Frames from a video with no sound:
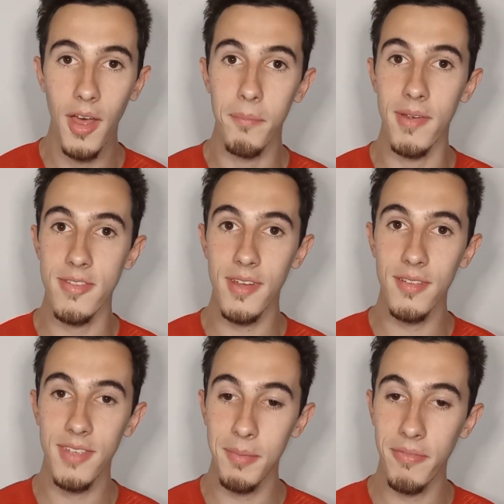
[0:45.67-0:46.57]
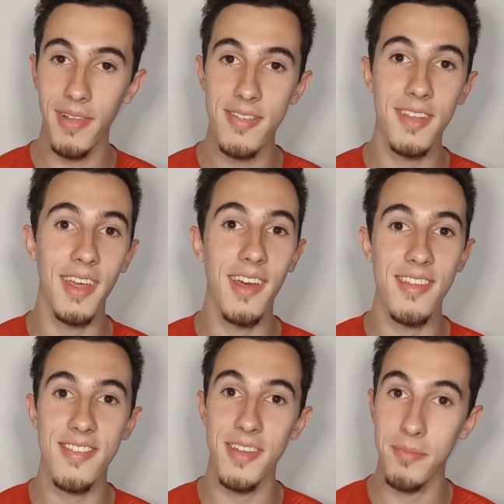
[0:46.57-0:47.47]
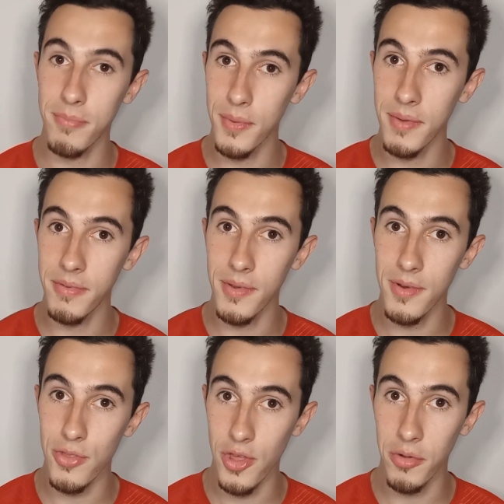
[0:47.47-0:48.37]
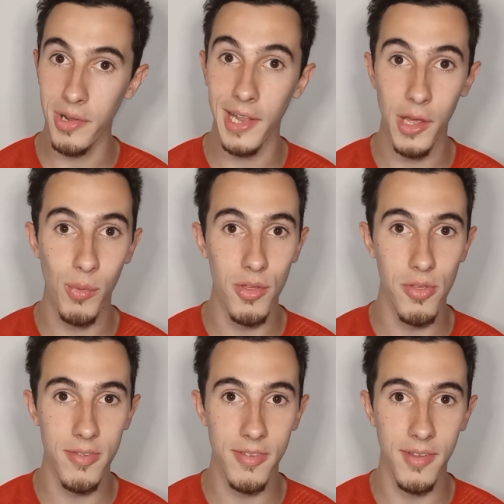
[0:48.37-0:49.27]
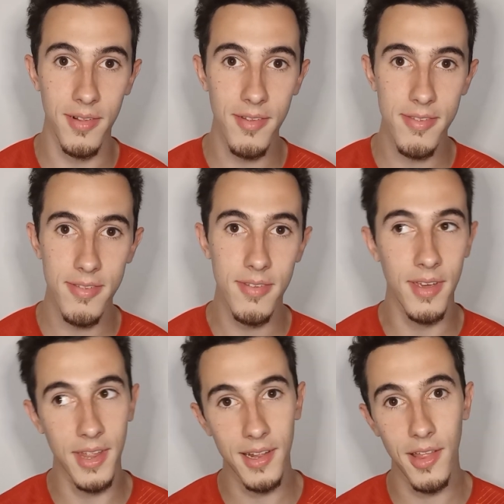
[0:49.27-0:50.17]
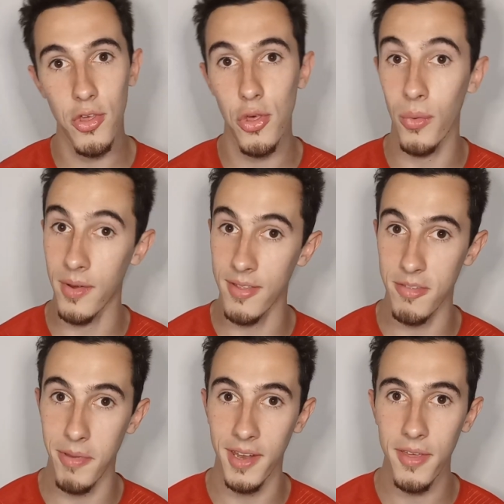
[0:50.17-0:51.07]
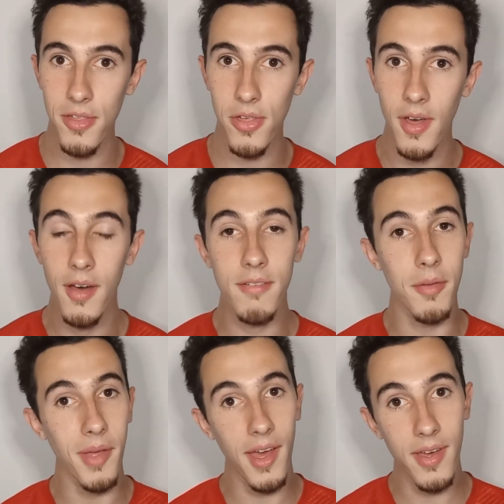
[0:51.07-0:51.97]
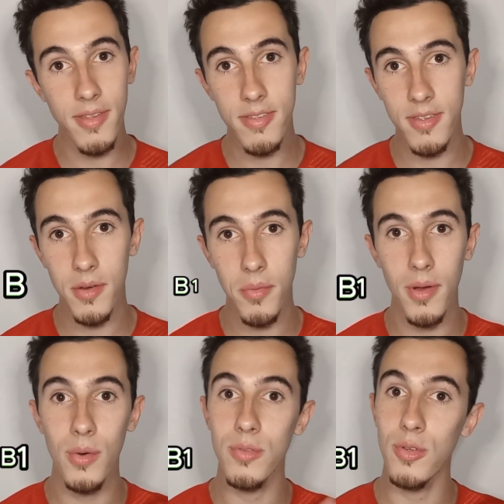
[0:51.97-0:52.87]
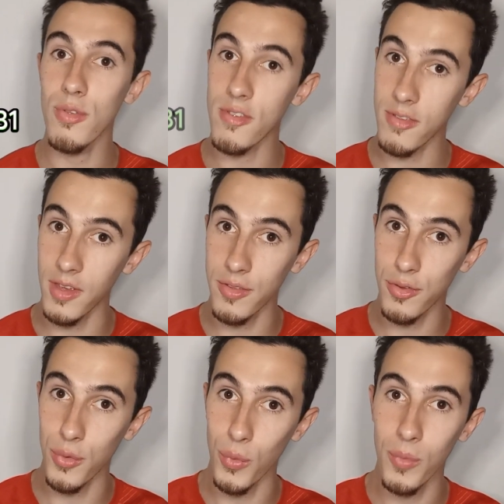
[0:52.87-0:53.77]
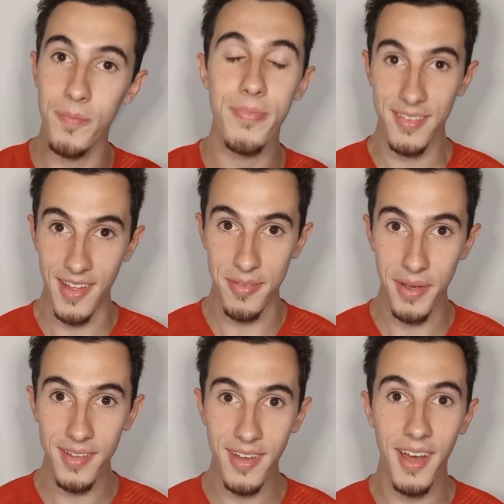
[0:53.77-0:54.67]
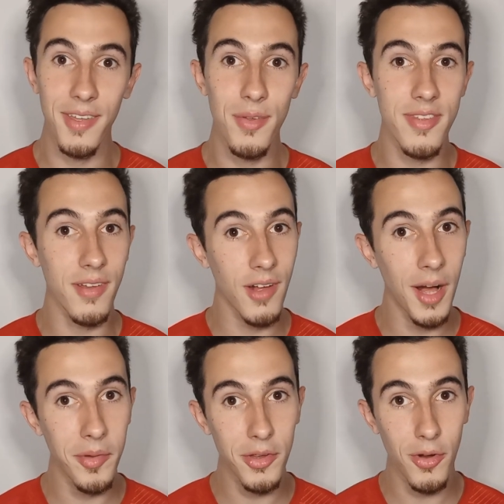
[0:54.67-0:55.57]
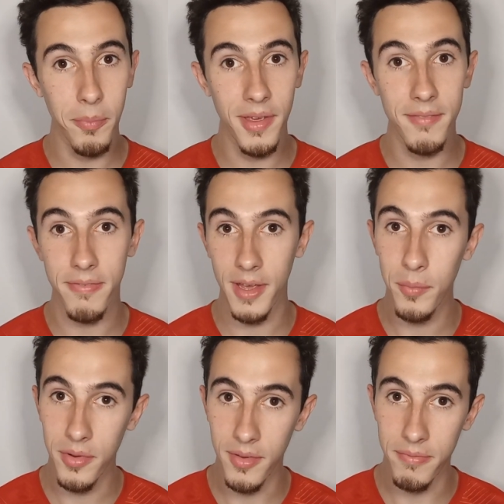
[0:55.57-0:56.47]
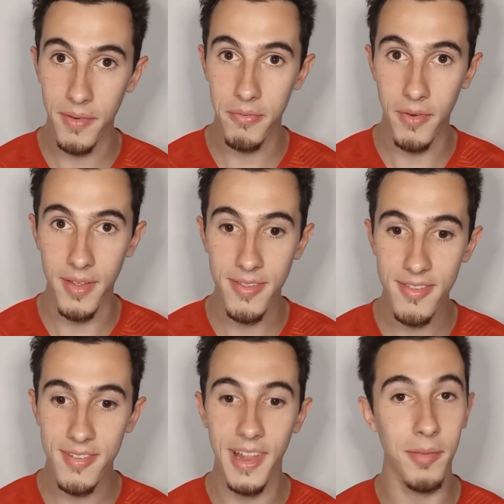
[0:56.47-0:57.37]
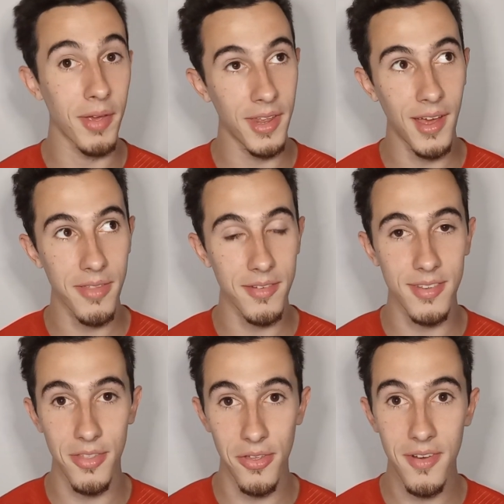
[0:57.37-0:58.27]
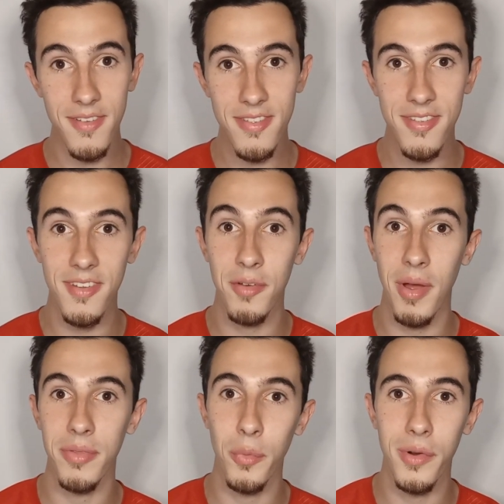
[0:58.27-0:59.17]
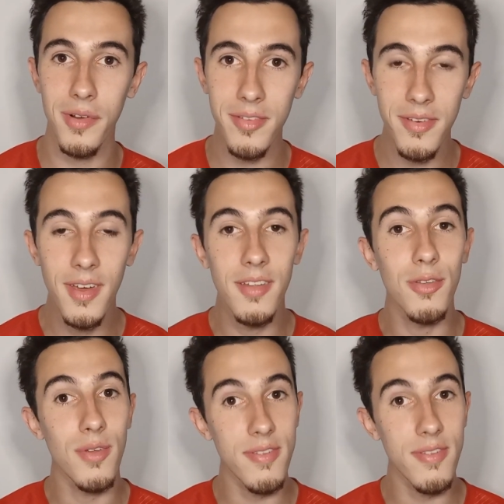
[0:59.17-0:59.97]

My second type of lesson is improve your general language skills in English or in Spanish from A0 to C2. That's right, I use the Common European Framework of Reference, like many other teachers around the world, to